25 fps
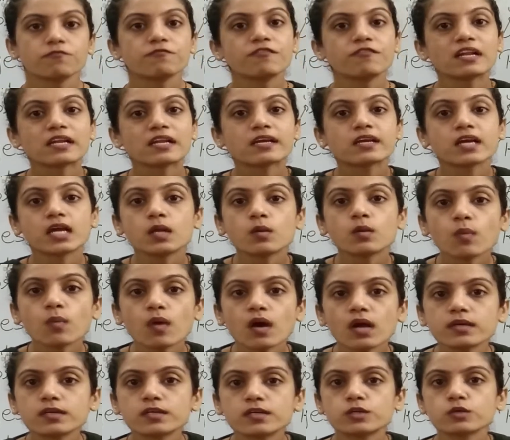will
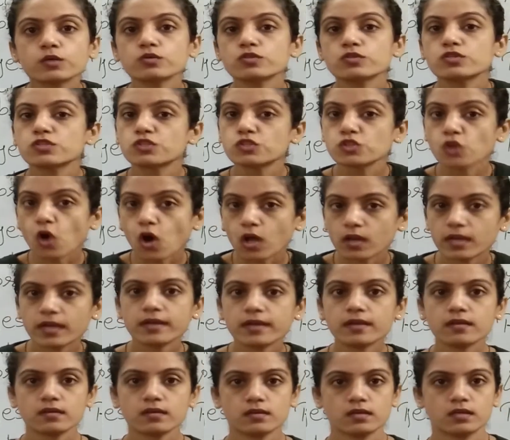convert to
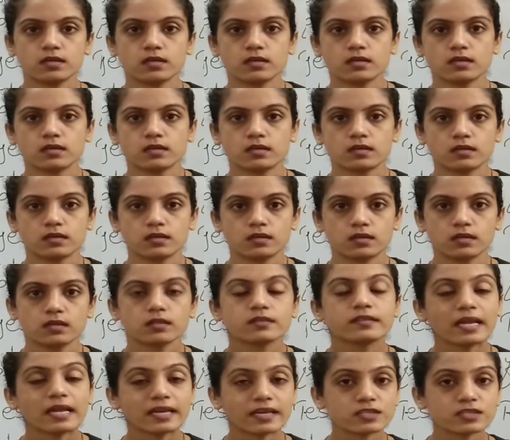solid,
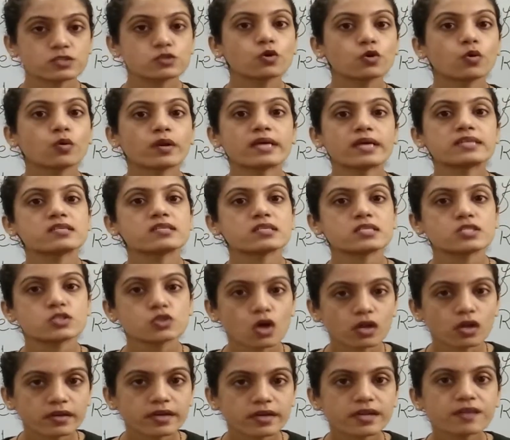that is known as a
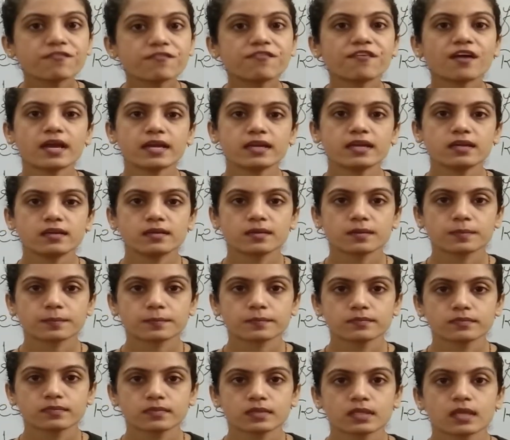solidify,
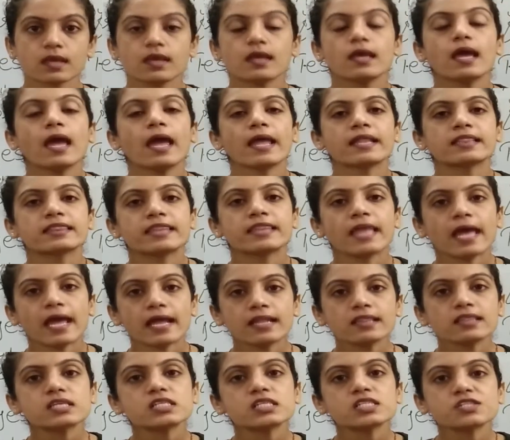and
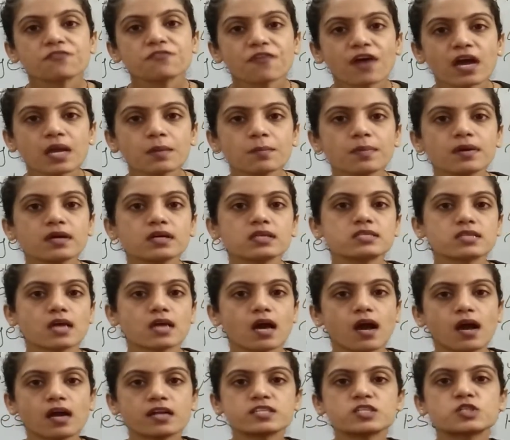then these fibers
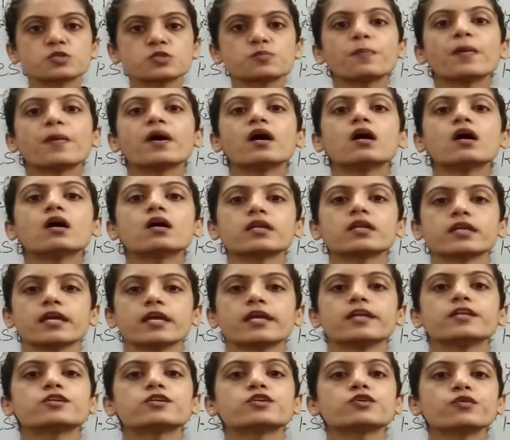are
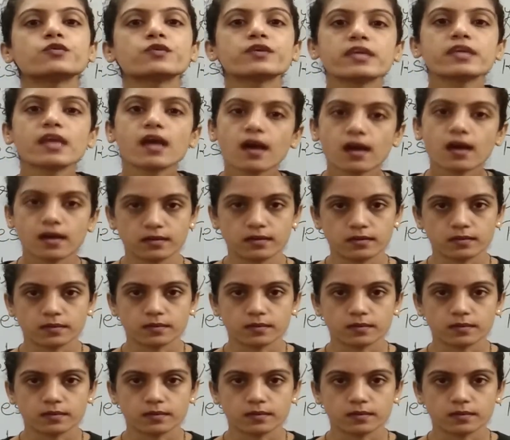spun into yarn.